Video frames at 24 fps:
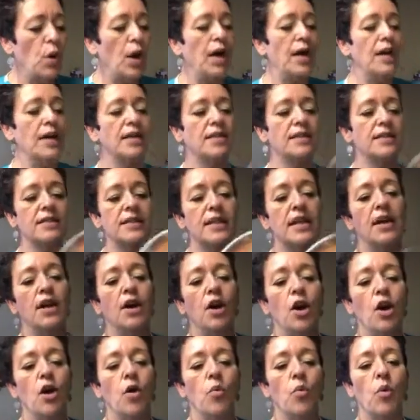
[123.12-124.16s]
was
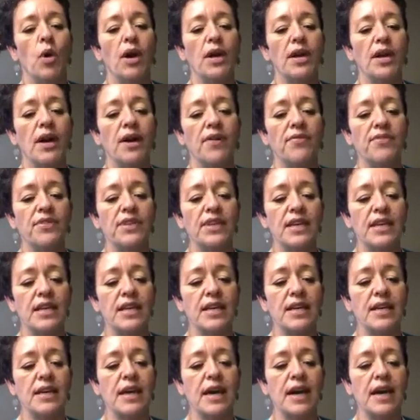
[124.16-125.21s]
one of
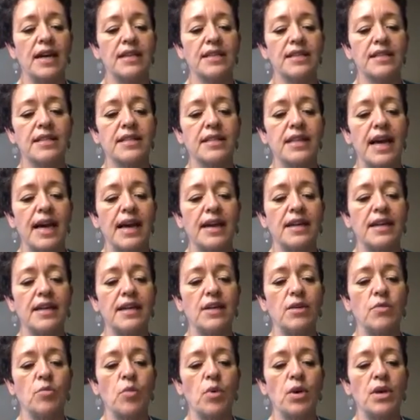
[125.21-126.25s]
the
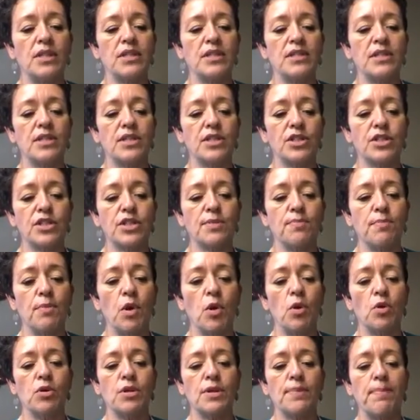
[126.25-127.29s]
Slacken ones, the
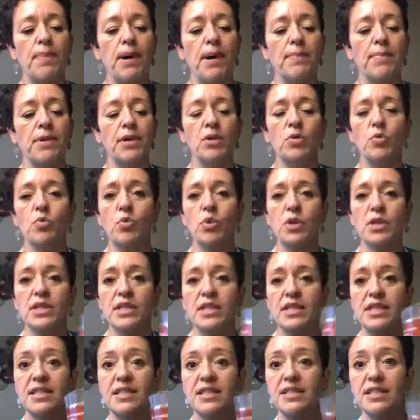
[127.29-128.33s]
Smoked Pumpkin
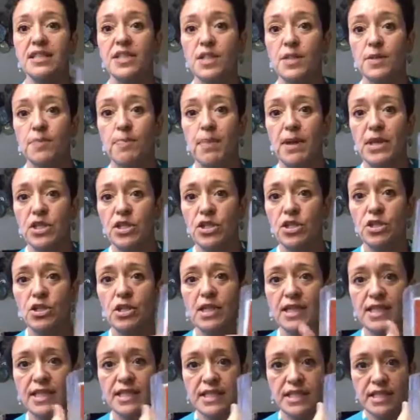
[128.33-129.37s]
Woods. This is the
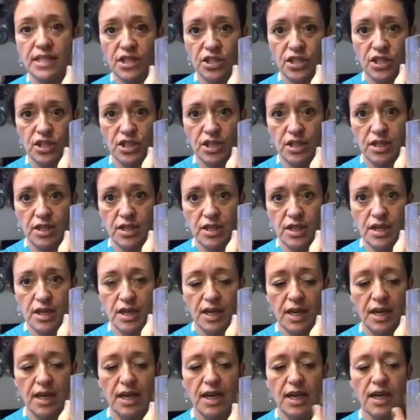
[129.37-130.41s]
special edition
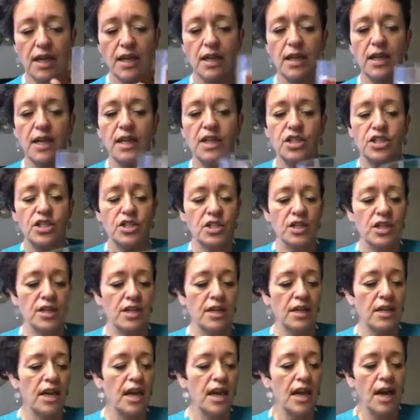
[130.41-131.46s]

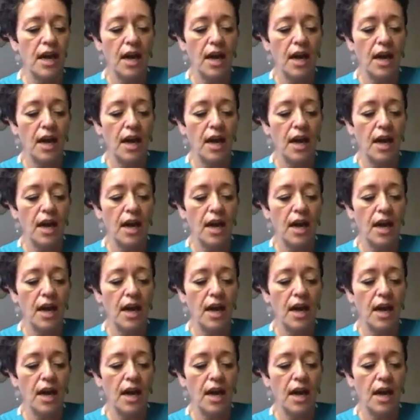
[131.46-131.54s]
collection.